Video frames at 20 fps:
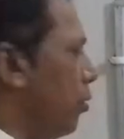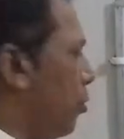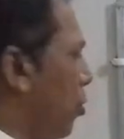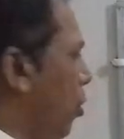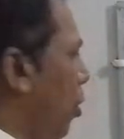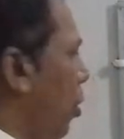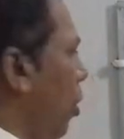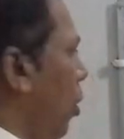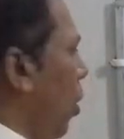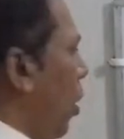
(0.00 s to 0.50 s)

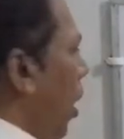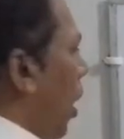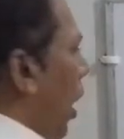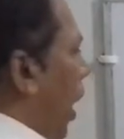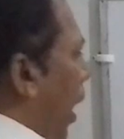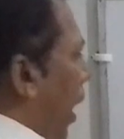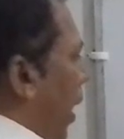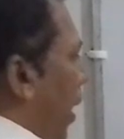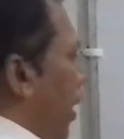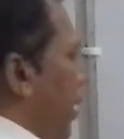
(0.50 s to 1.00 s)
So
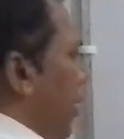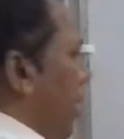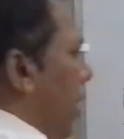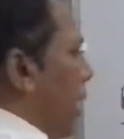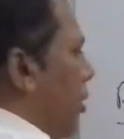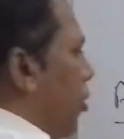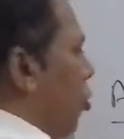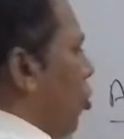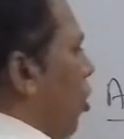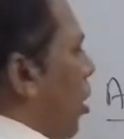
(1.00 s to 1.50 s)
and
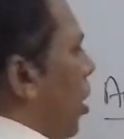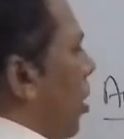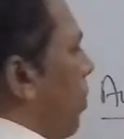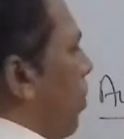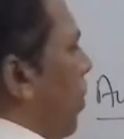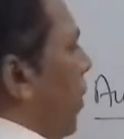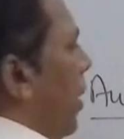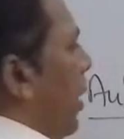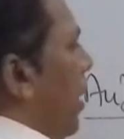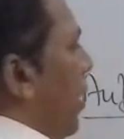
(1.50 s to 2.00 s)

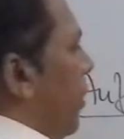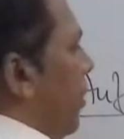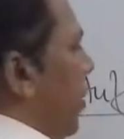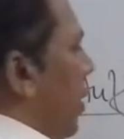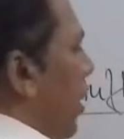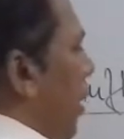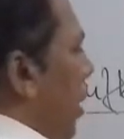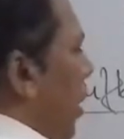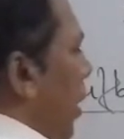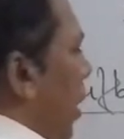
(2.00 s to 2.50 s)
electron
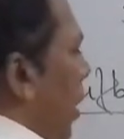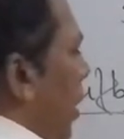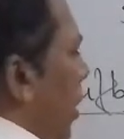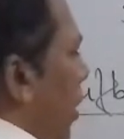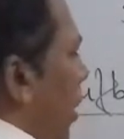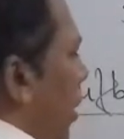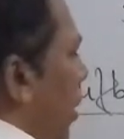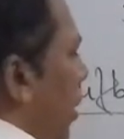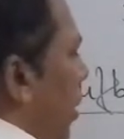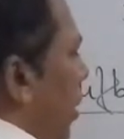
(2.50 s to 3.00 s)
fills
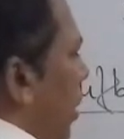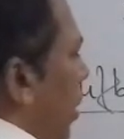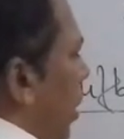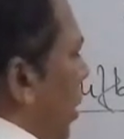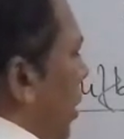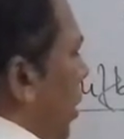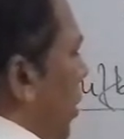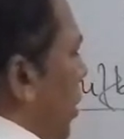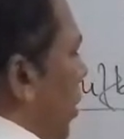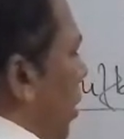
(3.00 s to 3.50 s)

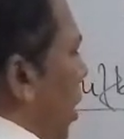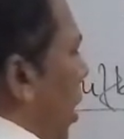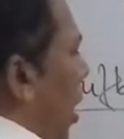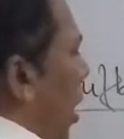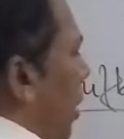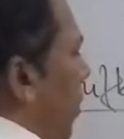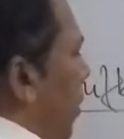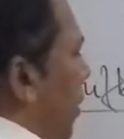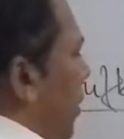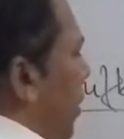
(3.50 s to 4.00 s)
in the
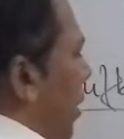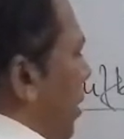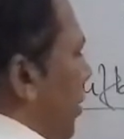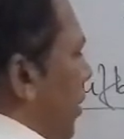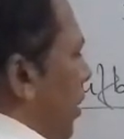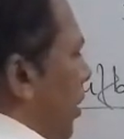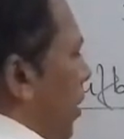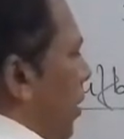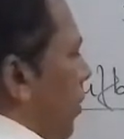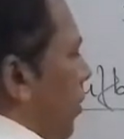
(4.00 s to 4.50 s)

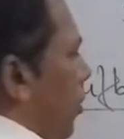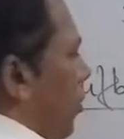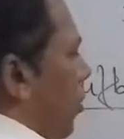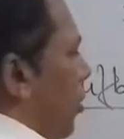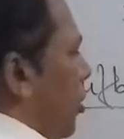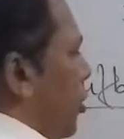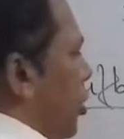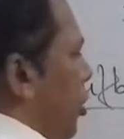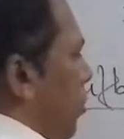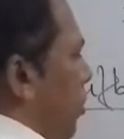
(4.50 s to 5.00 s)
orbitals in
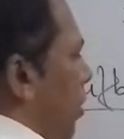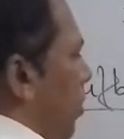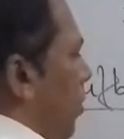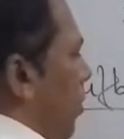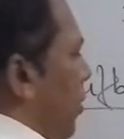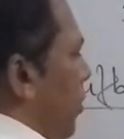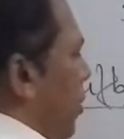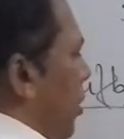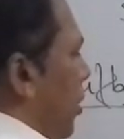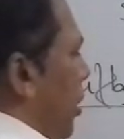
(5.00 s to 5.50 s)
such a way,
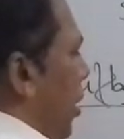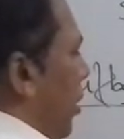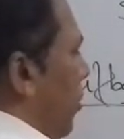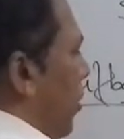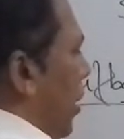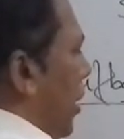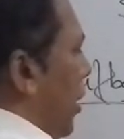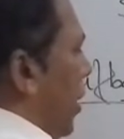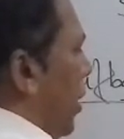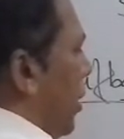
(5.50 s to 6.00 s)
means they
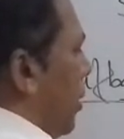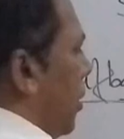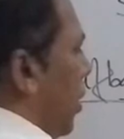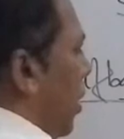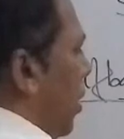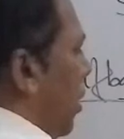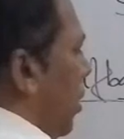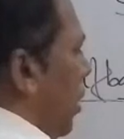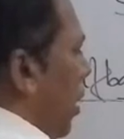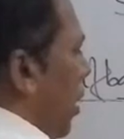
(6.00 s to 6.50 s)
will
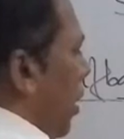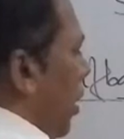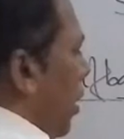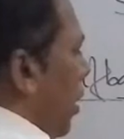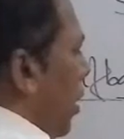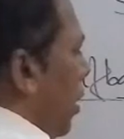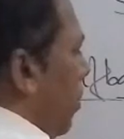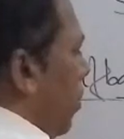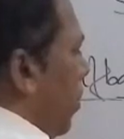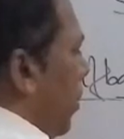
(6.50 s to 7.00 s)
enter
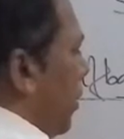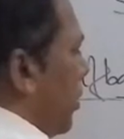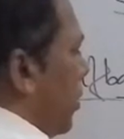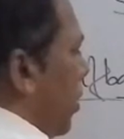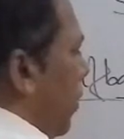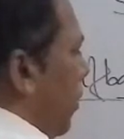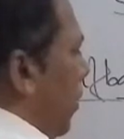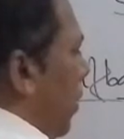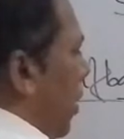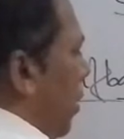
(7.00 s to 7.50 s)
in
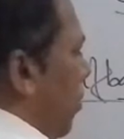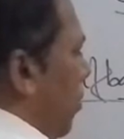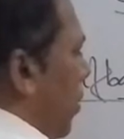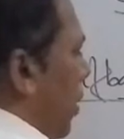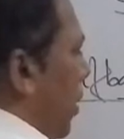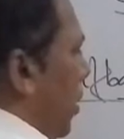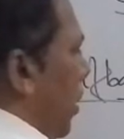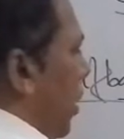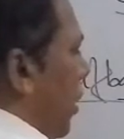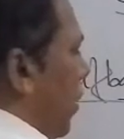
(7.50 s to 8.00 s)
first of all
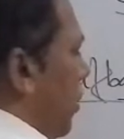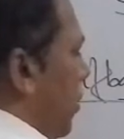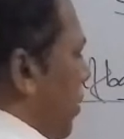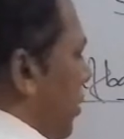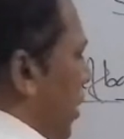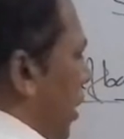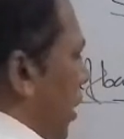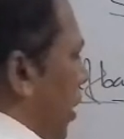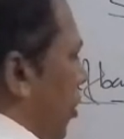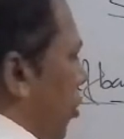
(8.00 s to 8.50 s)

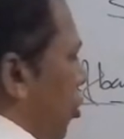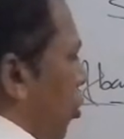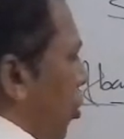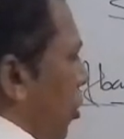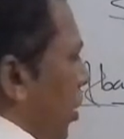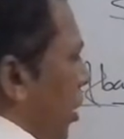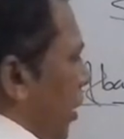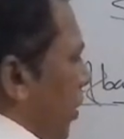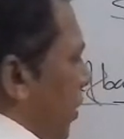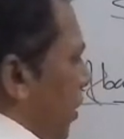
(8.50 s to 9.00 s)
1s, then
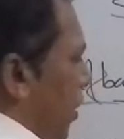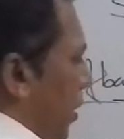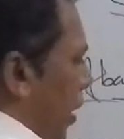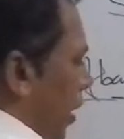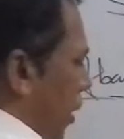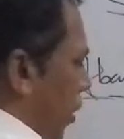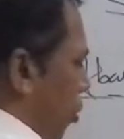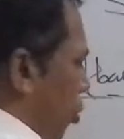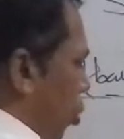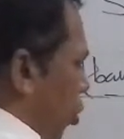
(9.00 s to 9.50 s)
2s,
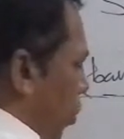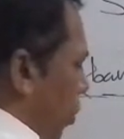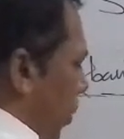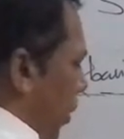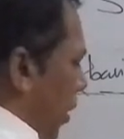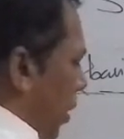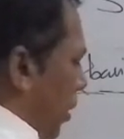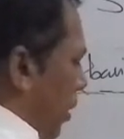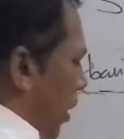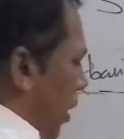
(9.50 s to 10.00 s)
then
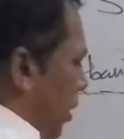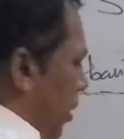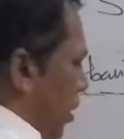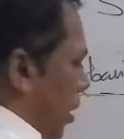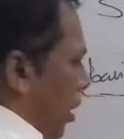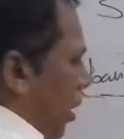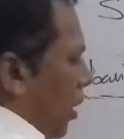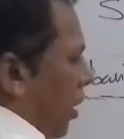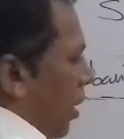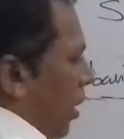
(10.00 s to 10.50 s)
2p, then
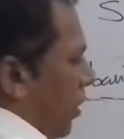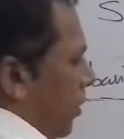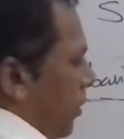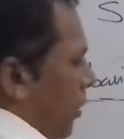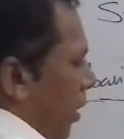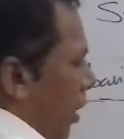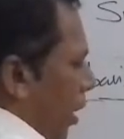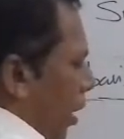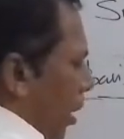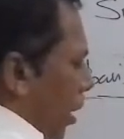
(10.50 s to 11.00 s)

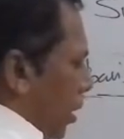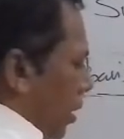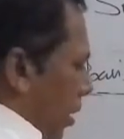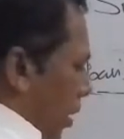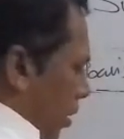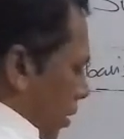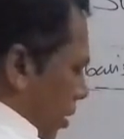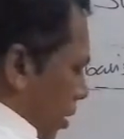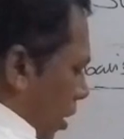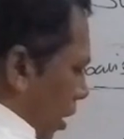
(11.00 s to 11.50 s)
3s,
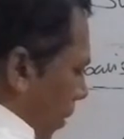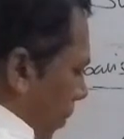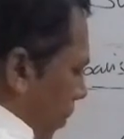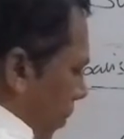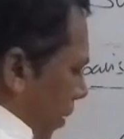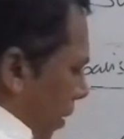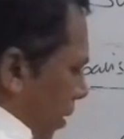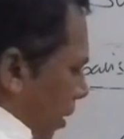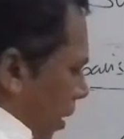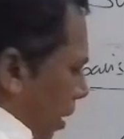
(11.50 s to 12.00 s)
then
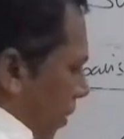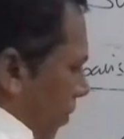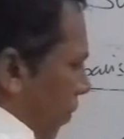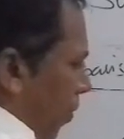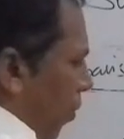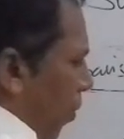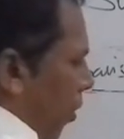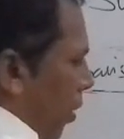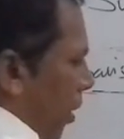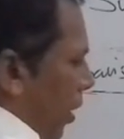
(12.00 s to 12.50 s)
3p,
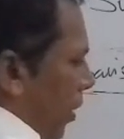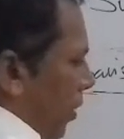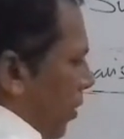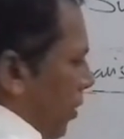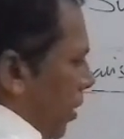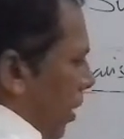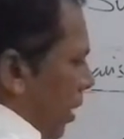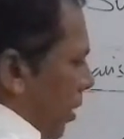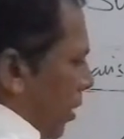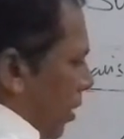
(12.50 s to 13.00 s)
then
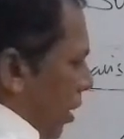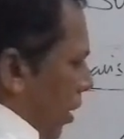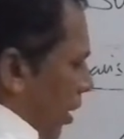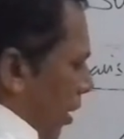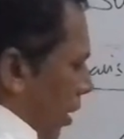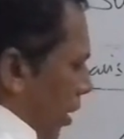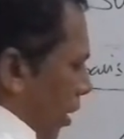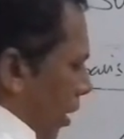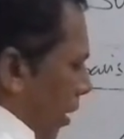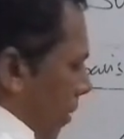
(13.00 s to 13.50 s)
4s, then
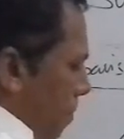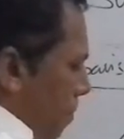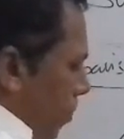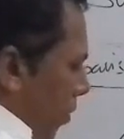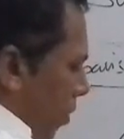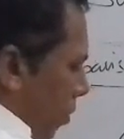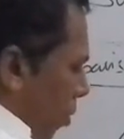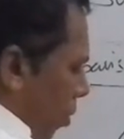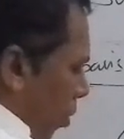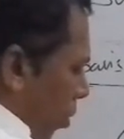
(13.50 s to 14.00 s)
3d,
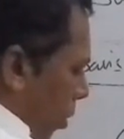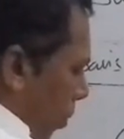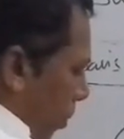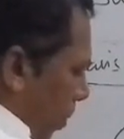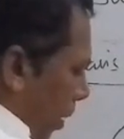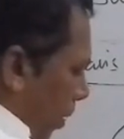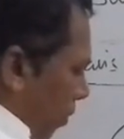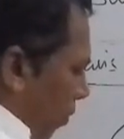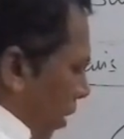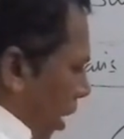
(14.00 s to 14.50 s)

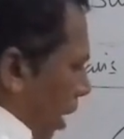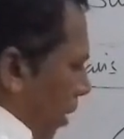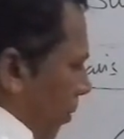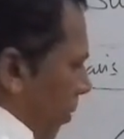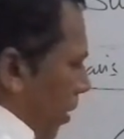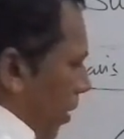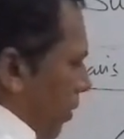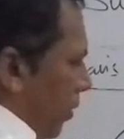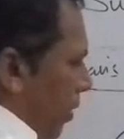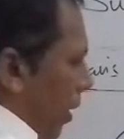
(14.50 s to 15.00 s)
4p,
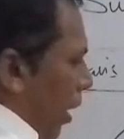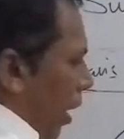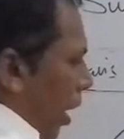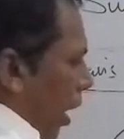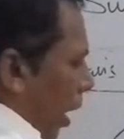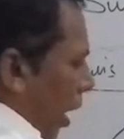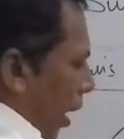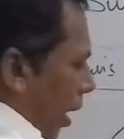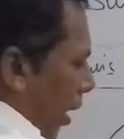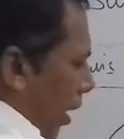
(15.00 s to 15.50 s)
5s,
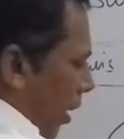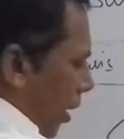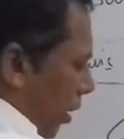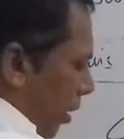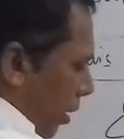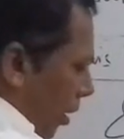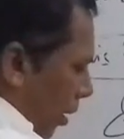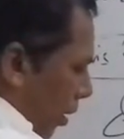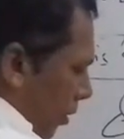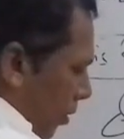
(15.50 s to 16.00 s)

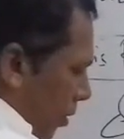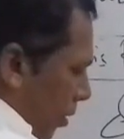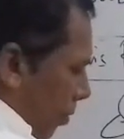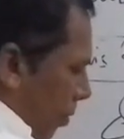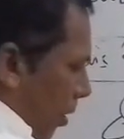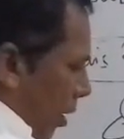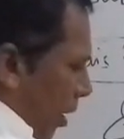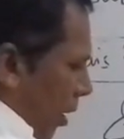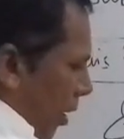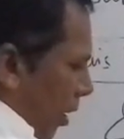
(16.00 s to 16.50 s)
and
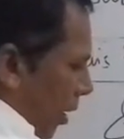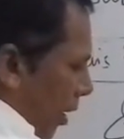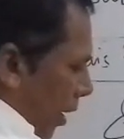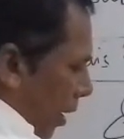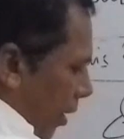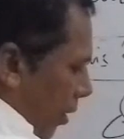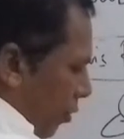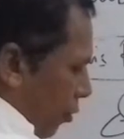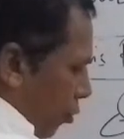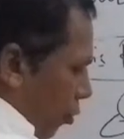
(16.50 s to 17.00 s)
similarly
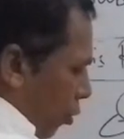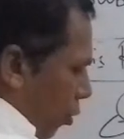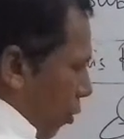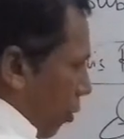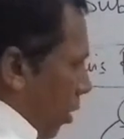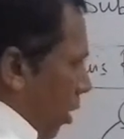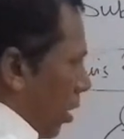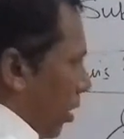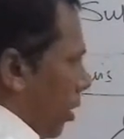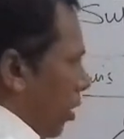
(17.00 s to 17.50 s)
and
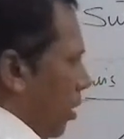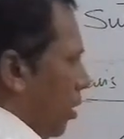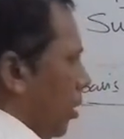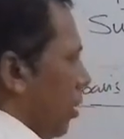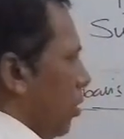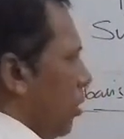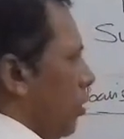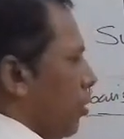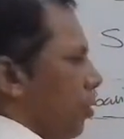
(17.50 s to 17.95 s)
so on.